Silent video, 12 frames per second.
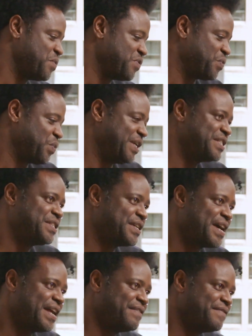was really to
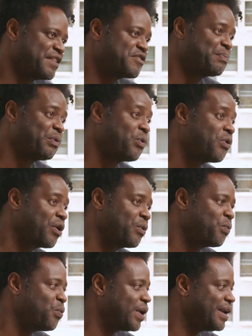kind of explore
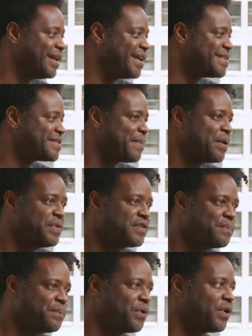what it is about
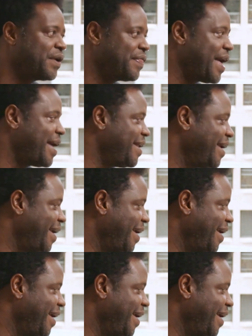this book that